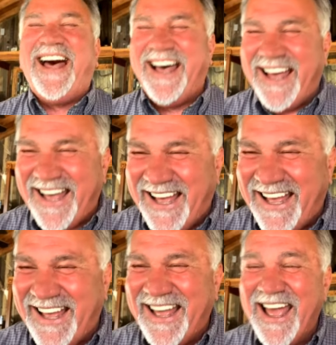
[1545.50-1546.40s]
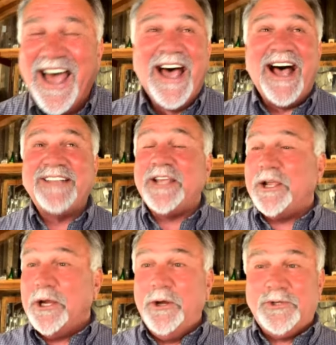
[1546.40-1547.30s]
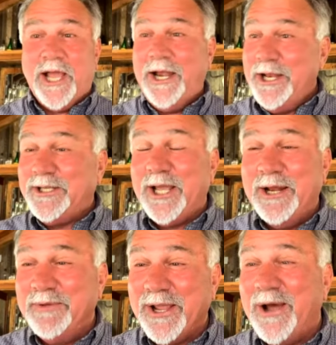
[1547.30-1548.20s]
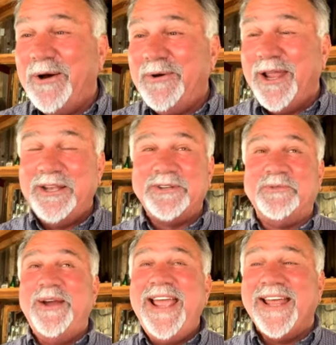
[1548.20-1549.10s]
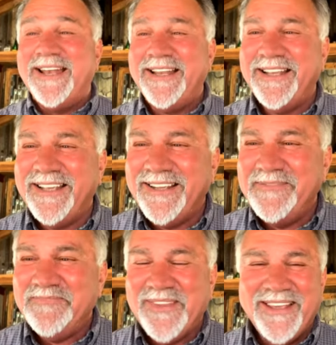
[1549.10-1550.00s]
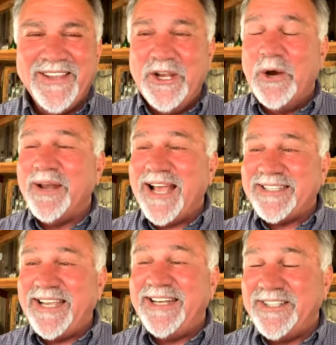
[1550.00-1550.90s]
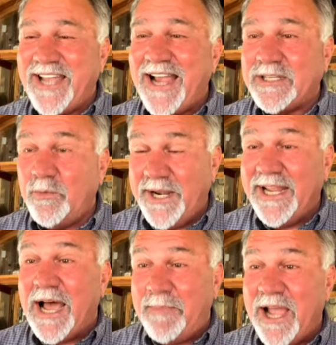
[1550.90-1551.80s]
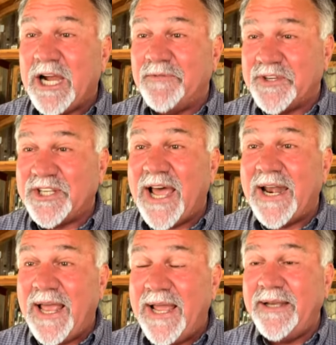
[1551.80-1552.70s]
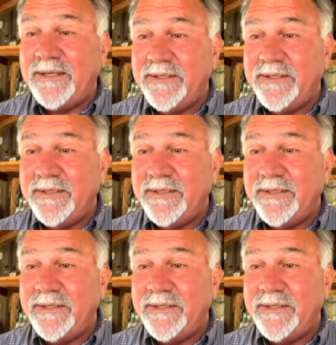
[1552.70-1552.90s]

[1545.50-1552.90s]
I, said, I didn't tell him to go. He just went. you know what I said to Jackson when he got back off the sideline?